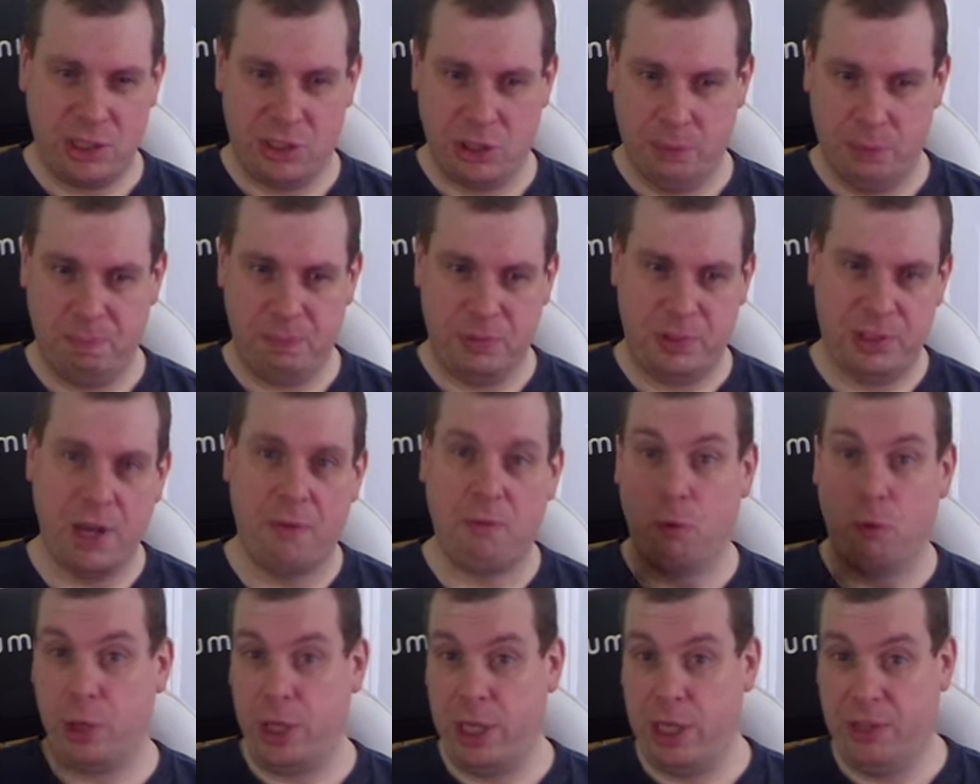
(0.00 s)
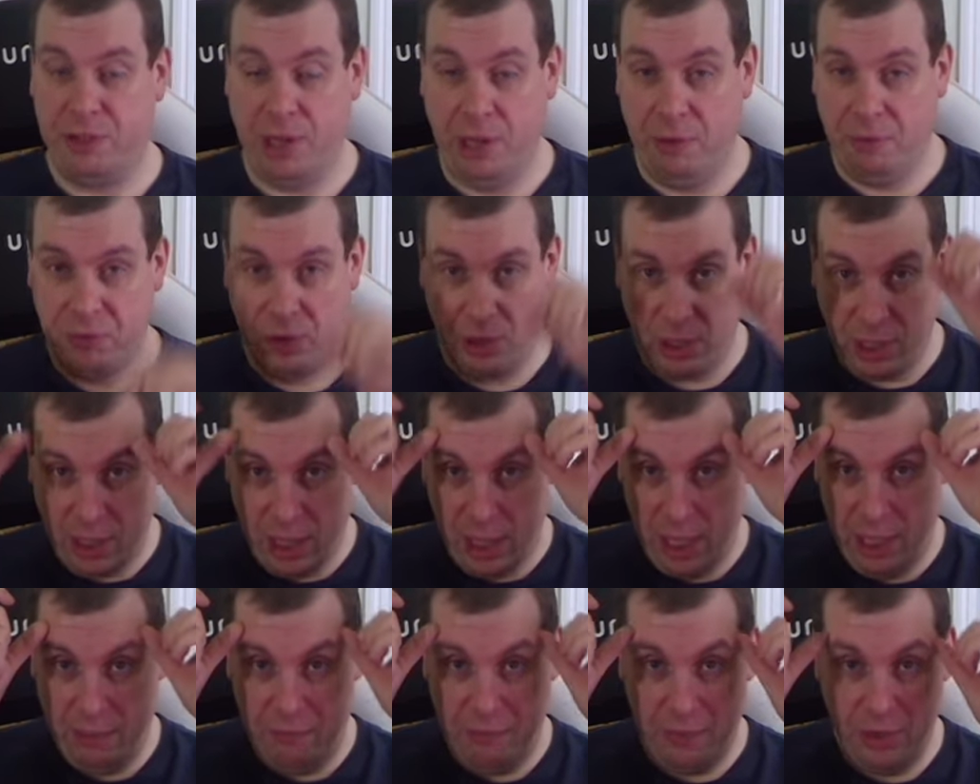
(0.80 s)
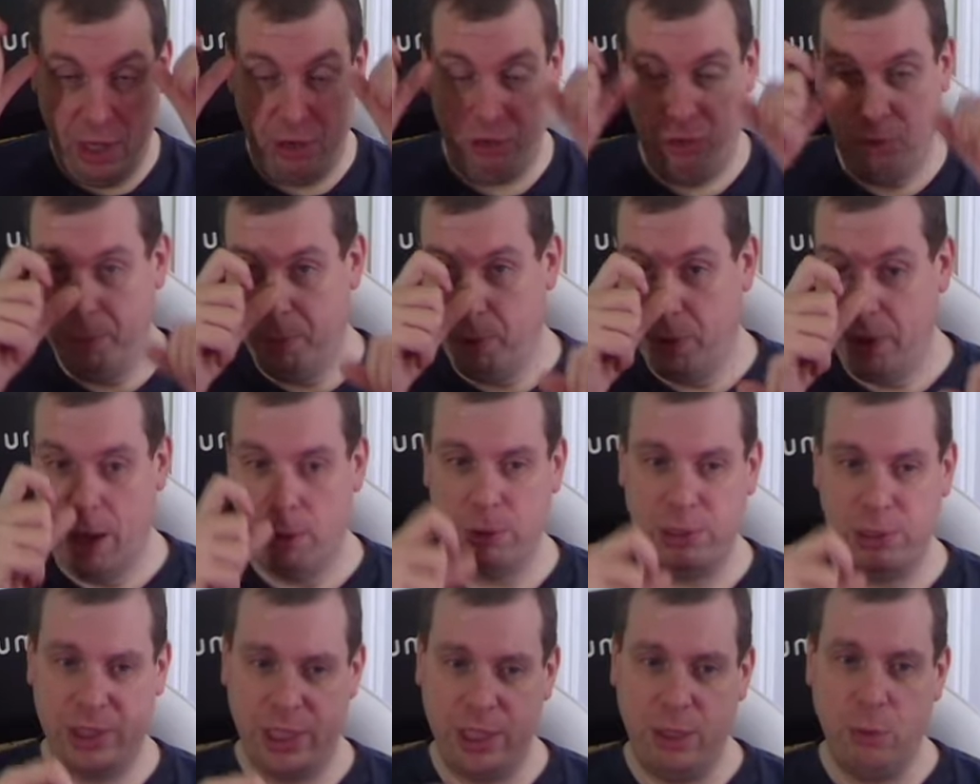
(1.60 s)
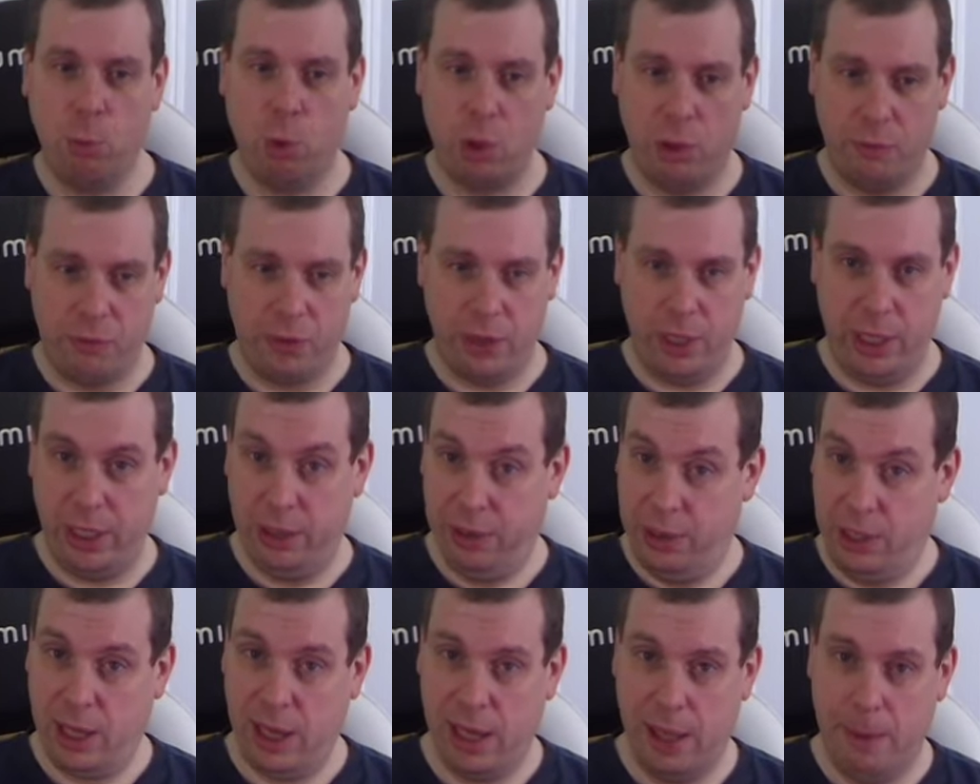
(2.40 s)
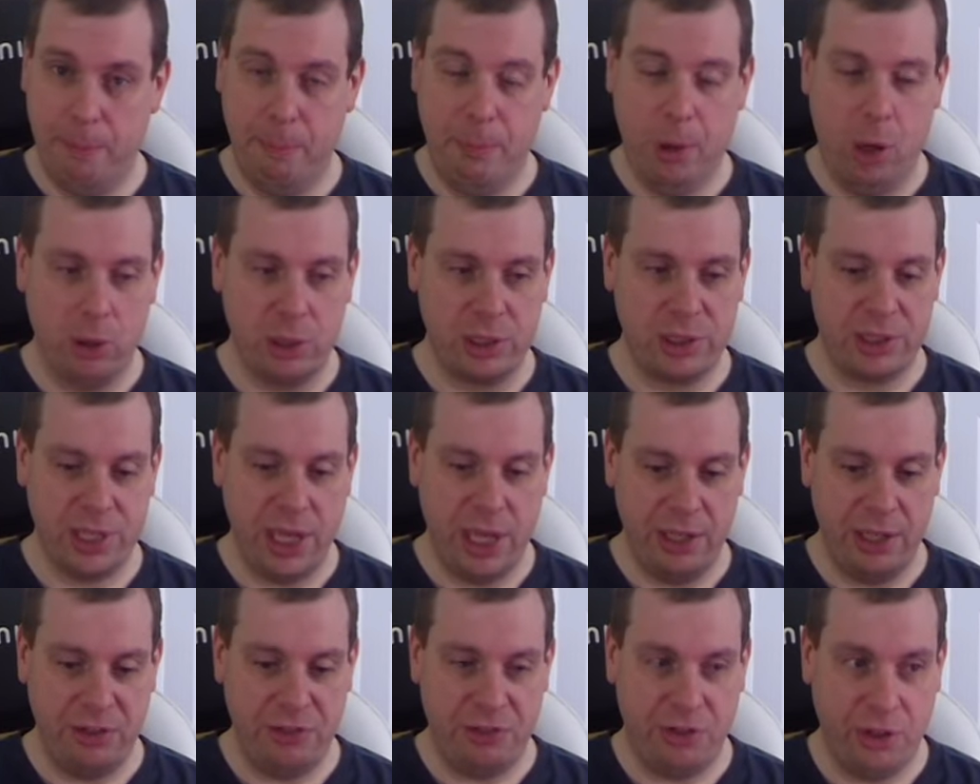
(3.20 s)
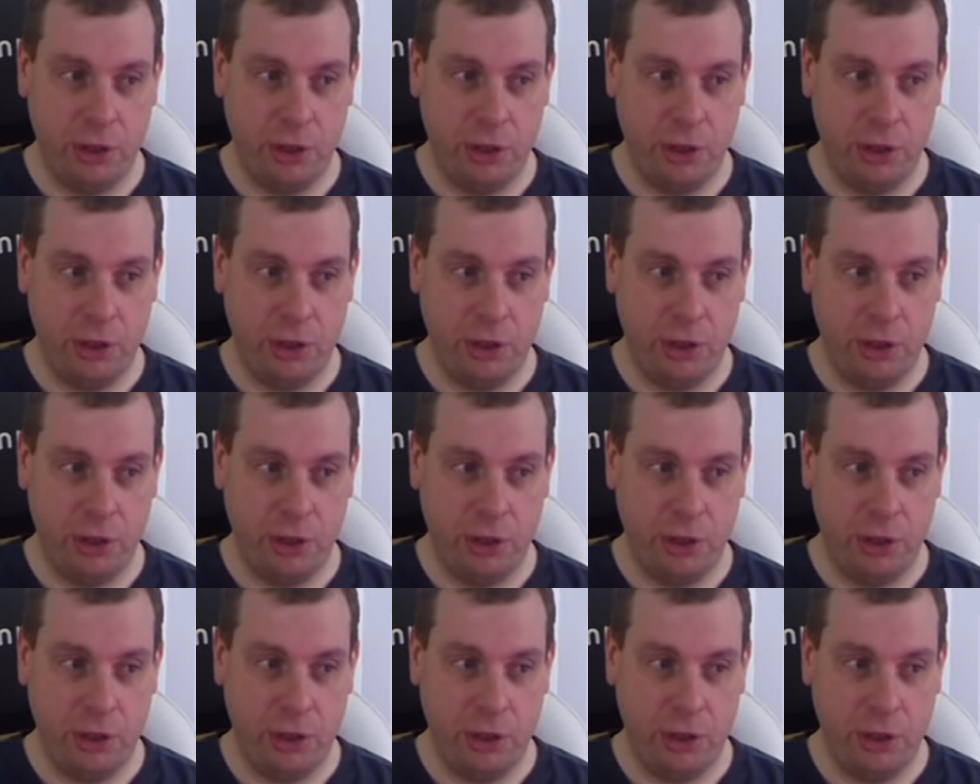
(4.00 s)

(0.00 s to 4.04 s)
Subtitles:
so several years after the clan invasion, but that was in one of the clan box sets.